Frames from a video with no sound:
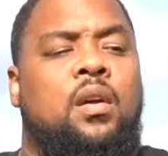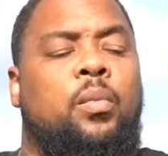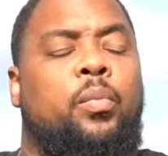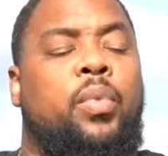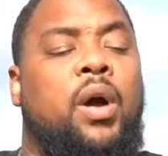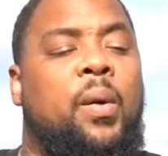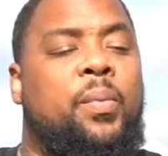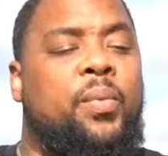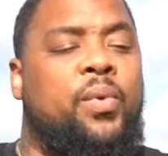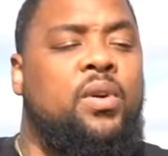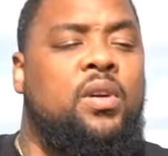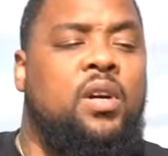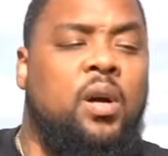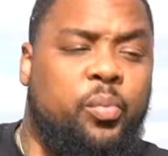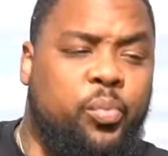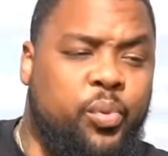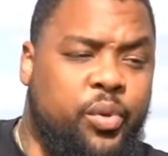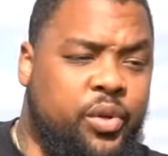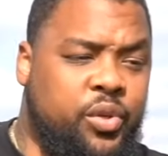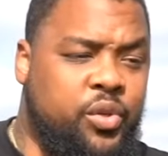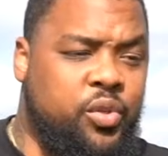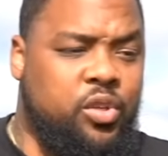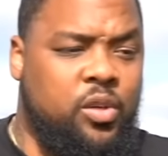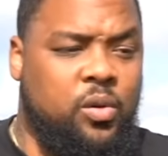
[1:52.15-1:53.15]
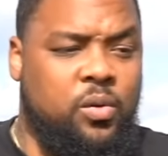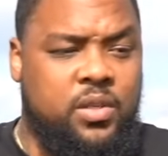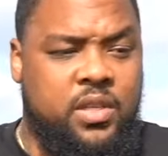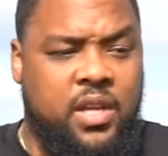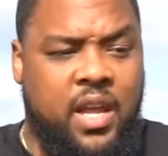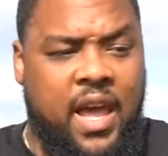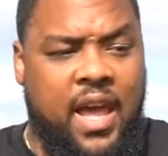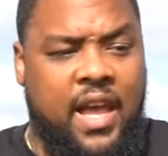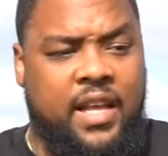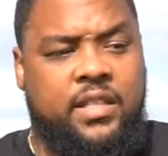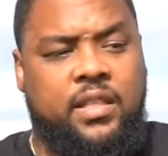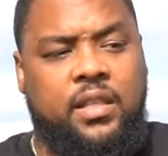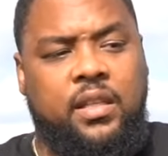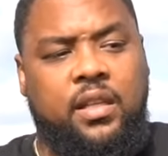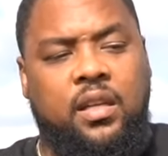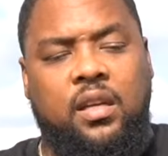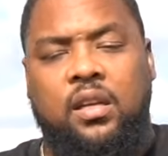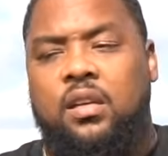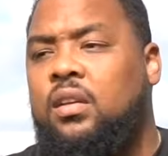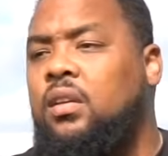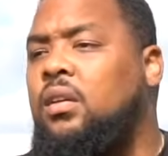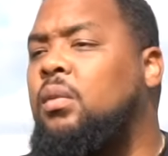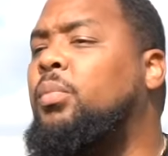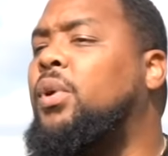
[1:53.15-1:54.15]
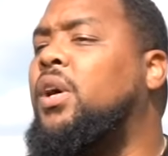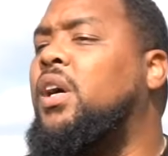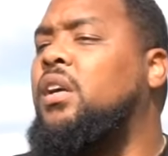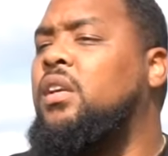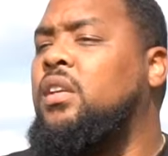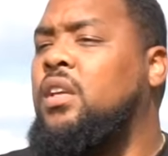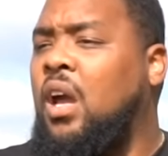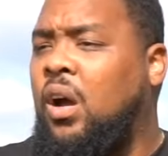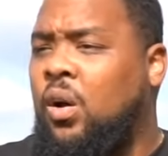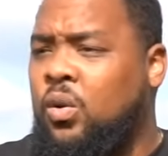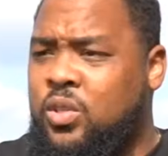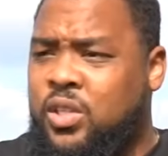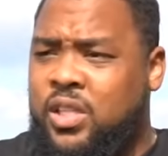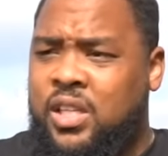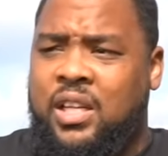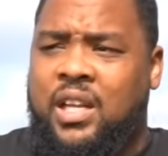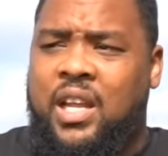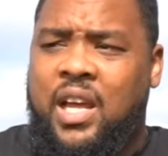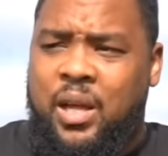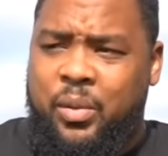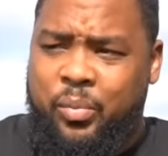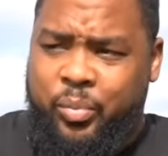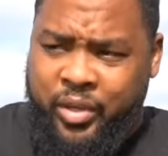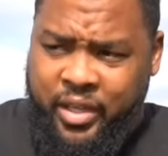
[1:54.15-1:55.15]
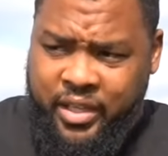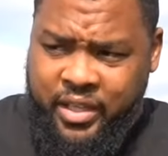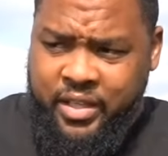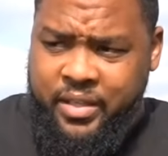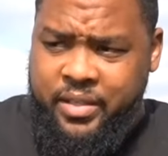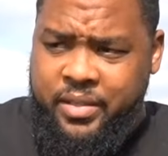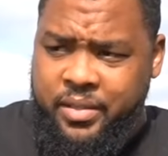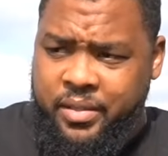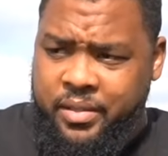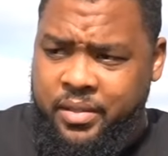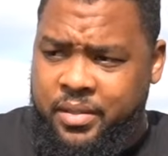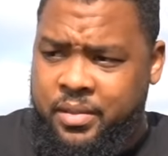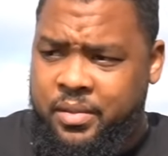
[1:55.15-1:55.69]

Papa, I'm pretty sure it was an accident. But y'all chill out, please.